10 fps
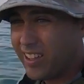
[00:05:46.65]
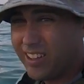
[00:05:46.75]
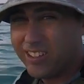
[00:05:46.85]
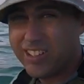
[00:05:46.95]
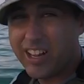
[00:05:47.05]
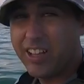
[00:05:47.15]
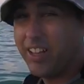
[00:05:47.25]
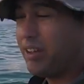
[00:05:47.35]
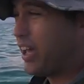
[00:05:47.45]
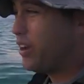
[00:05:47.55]

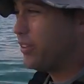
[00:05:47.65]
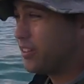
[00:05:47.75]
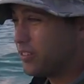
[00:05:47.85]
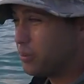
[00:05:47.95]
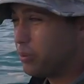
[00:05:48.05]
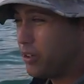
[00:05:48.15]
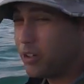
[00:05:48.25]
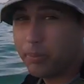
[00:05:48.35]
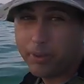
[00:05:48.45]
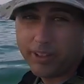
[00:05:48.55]
I don't think there's a
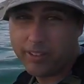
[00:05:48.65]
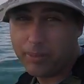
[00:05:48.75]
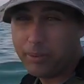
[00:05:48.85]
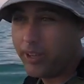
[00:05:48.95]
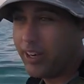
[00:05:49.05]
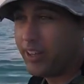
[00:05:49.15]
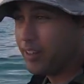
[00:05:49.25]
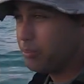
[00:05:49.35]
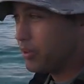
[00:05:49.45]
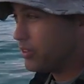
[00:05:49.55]
prettier place on the planet
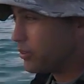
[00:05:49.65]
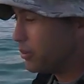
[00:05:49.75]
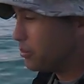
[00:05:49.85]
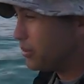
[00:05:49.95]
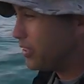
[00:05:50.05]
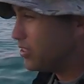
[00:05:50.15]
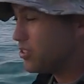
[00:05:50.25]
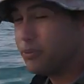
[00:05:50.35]
than Pensacola Beach,